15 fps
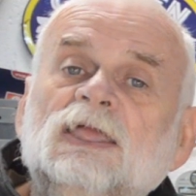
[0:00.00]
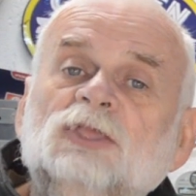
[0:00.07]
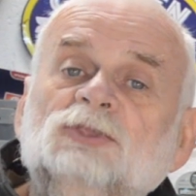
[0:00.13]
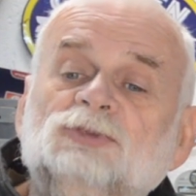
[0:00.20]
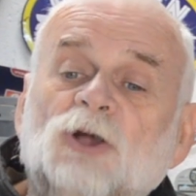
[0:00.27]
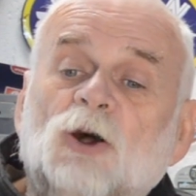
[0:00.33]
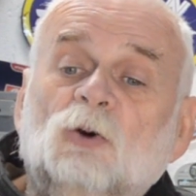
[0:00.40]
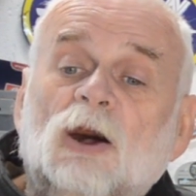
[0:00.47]

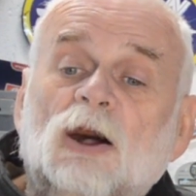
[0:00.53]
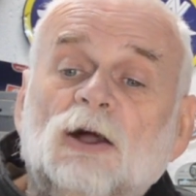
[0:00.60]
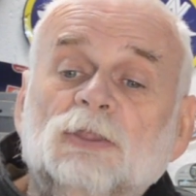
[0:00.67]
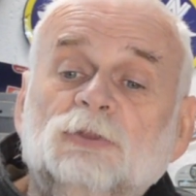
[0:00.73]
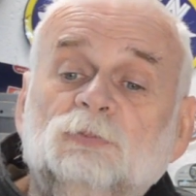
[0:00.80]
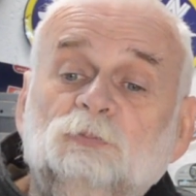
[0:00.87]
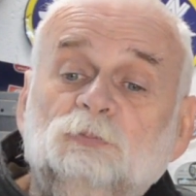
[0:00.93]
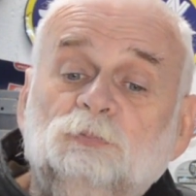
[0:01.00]
So
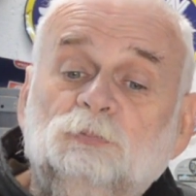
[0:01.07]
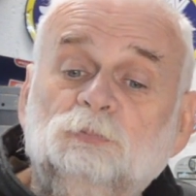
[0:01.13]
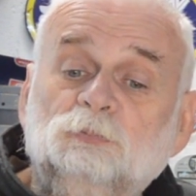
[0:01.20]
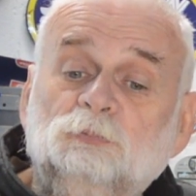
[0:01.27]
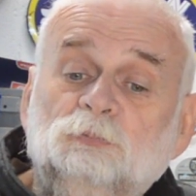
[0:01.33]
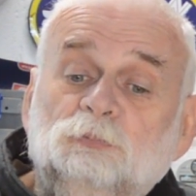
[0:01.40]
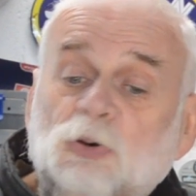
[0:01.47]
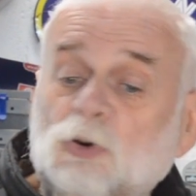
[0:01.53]
I
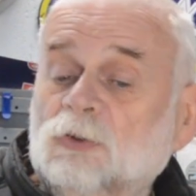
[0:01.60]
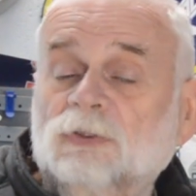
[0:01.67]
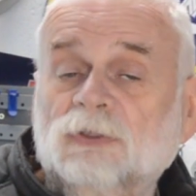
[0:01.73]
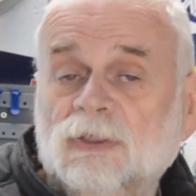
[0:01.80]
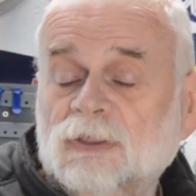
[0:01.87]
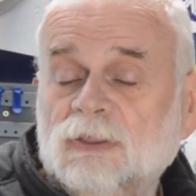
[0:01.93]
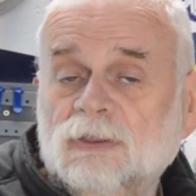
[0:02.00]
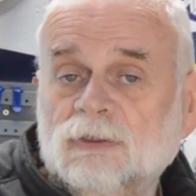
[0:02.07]
put
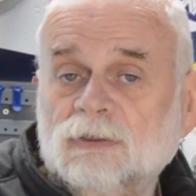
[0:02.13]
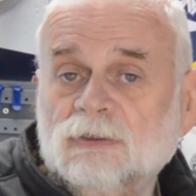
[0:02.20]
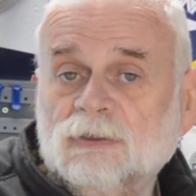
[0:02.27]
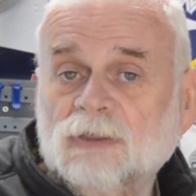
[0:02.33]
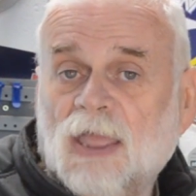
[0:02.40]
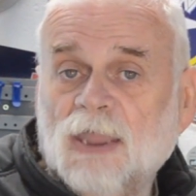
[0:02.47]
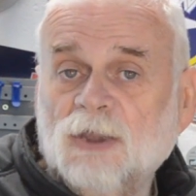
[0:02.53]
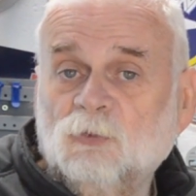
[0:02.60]
the
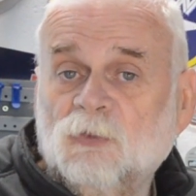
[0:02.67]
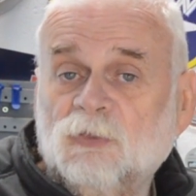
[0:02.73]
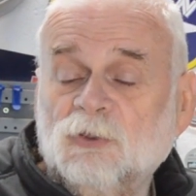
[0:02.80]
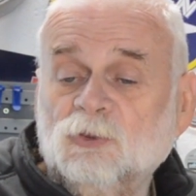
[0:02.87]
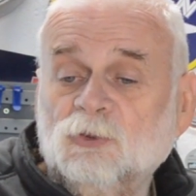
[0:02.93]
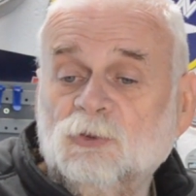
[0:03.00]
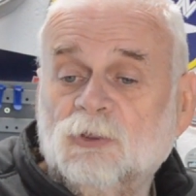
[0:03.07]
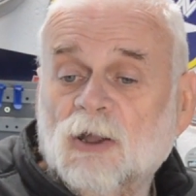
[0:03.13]
head with the
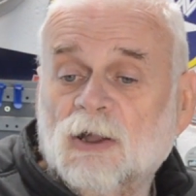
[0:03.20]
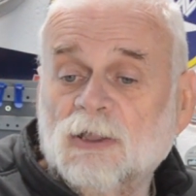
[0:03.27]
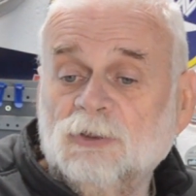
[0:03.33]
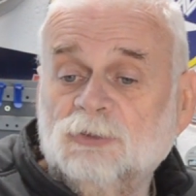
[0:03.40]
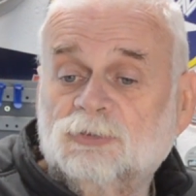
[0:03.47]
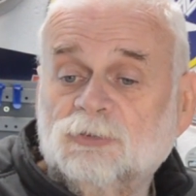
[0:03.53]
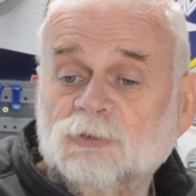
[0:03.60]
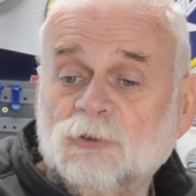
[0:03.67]
new
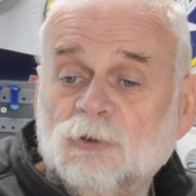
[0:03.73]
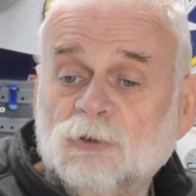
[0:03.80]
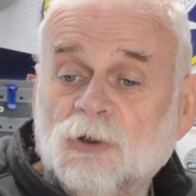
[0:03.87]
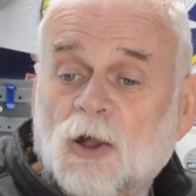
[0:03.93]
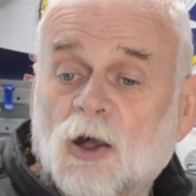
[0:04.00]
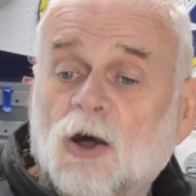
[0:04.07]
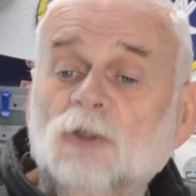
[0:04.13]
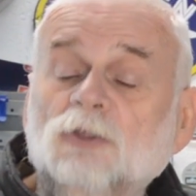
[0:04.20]
guides
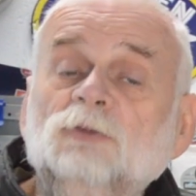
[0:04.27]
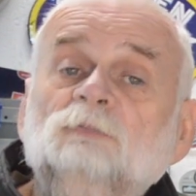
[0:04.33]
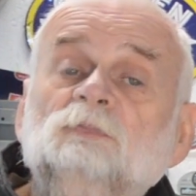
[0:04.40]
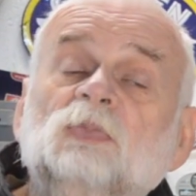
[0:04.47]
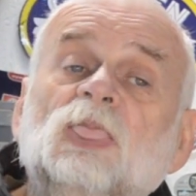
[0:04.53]
on.